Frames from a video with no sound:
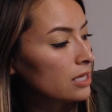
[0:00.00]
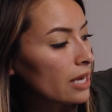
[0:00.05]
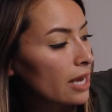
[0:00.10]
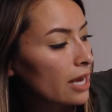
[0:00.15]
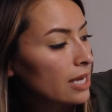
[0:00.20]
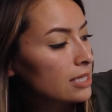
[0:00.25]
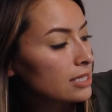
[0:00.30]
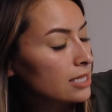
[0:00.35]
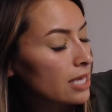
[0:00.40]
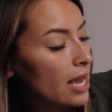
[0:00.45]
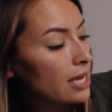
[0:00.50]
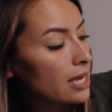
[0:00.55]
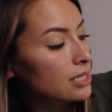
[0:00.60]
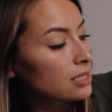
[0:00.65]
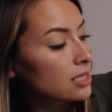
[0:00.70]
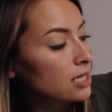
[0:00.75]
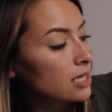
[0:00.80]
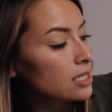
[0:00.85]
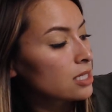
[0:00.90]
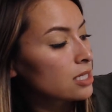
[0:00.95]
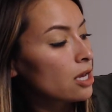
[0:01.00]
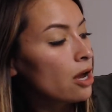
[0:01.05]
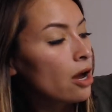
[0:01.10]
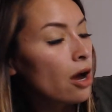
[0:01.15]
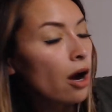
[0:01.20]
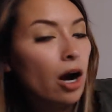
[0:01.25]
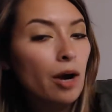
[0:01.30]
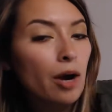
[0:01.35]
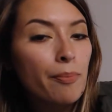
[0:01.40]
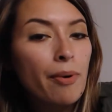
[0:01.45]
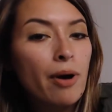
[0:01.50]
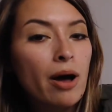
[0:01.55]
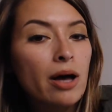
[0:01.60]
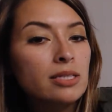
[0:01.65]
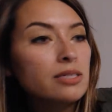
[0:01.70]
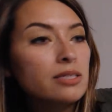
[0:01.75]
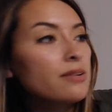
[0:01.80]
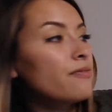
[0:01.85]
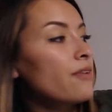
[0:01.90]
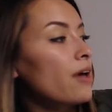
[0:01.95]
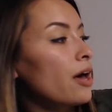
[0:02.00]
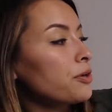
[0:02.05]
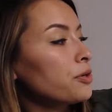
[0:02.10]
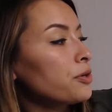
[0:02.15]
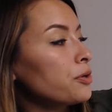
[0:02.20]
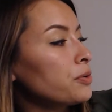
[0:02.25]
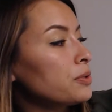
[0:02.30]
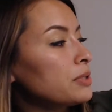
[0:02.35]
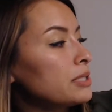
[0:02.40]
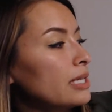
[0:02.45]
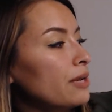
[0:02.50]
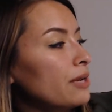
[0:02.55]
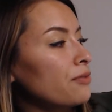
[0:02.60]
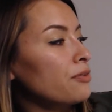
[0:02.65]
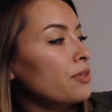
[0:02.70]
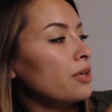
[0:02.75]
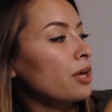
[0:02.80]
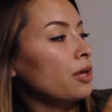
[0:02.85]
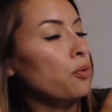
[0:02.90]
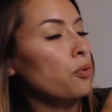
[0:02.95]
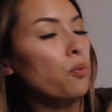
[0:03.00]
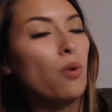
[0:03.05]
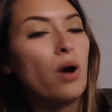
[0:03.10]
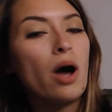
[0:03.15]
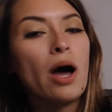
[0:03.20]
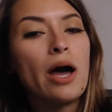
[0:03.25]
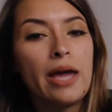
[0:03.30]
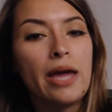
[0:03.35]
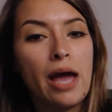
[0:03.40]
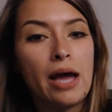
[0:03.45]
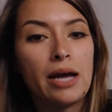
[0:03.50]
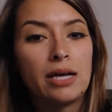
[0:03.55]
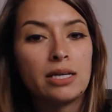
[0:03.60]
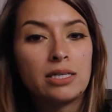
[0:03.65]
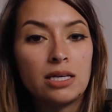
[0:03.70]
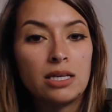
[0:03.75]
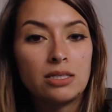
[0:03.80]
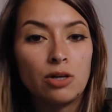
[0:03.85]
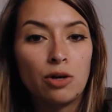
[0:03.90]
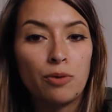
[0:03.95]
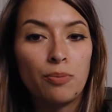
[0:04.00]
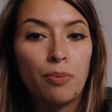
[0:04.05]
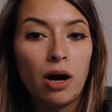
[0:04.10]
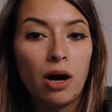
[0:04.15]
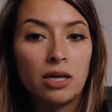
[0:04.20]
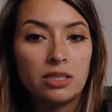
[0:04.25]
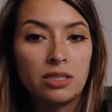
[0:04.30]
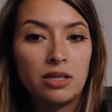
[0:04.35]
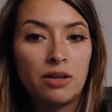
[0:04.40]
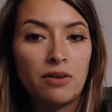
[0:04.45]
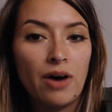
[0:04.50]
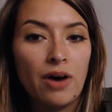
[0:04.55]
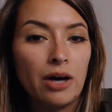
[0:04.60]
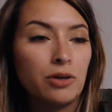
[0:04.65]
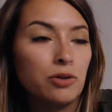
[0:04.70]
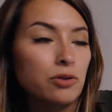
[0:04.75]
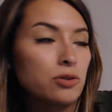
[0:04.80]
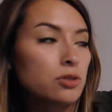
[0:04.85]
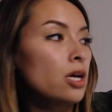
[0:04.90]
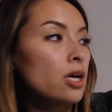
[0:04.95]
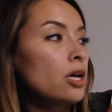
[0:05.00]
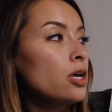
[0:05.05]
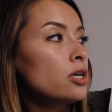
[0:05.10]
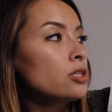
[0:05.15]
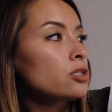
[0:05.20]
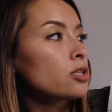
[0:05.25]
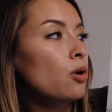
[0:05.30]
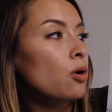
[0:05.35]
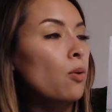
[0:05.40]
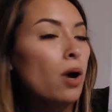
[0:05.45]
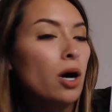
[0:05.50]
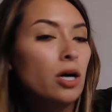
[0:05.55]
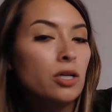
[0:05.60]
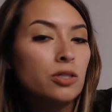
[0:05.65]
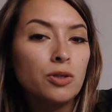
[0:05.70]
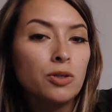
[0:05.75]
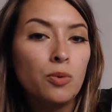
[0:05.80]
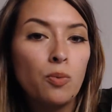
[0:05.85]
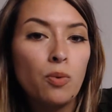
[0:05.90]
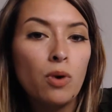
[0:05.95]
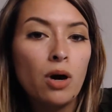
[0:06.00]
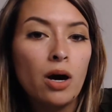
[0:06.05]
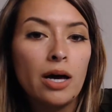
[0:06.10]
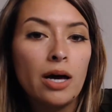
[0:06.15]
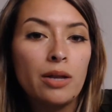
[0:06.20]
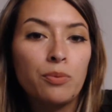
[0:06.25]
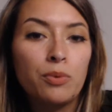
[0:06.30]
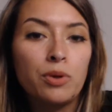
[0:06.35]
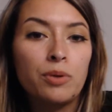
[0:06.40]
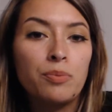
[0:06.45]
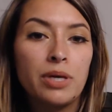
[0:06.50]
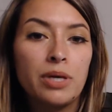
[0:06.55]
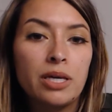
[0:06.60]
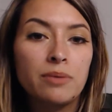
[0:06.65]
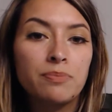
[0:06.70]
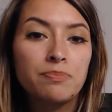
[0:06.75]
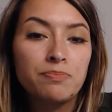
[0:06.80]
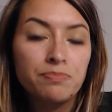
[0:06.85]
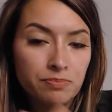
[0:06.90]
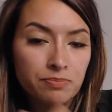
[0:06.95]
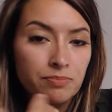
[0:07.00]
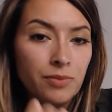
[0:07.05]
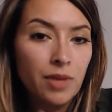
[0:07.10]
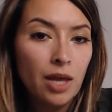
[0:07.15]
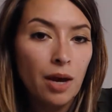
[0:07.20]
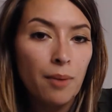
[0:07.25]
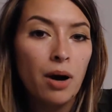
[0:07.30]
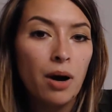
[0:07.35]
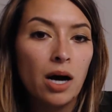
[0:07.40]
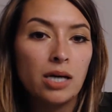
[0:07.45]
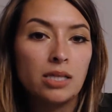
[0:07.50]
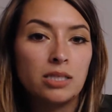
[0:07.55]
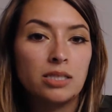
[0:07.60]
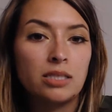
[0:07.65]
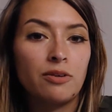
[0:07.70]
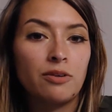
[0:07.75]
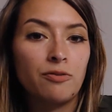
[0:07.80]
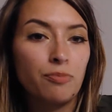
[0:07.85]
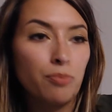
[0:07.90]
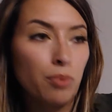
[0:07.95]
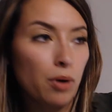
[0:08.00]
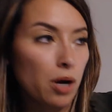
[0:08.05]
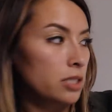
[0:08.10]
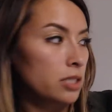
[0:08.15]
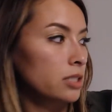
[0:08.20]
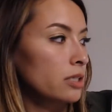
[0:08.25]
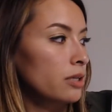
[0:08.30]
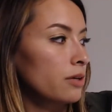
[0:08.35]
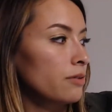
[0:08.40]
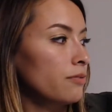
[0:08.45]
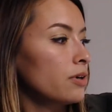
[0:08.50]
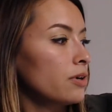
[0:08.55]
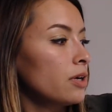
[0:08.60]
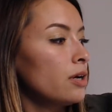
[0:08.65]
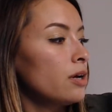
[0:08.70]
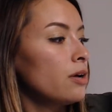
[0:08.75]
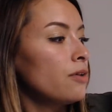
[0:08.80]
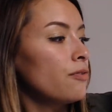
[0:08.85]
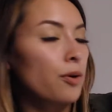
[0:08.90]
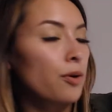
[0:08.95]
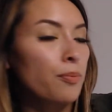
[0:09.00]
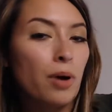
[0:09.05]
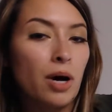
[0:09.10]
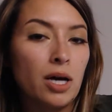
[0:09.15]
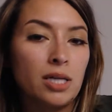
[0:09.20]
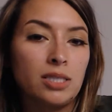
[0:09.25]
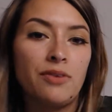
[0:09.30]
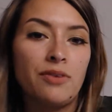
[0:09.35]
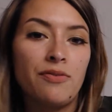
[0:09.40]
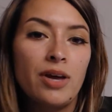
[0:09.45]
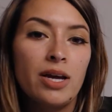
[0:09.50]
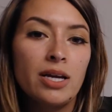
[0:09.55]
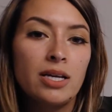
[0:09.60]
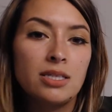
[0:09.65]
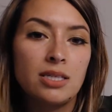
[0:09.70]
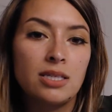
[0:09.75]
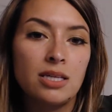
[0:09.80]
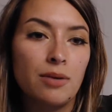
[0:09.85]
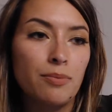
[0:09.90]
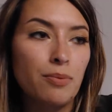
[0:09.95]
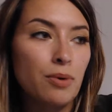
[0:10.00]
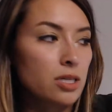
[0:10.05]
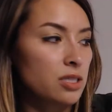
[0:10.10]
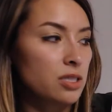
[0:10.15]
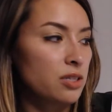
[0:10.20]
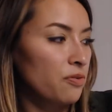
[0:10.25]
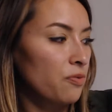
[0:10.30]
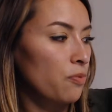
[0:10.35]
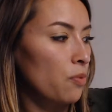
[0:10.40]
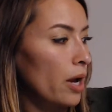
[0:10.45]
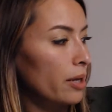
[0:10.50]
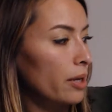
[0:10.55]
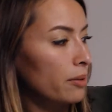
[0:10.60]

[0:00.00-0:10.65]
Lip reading: x-axis are positive values and everything on the y-axis are positive values. So quadrant 1 would be a positive for a positive x and a positive y.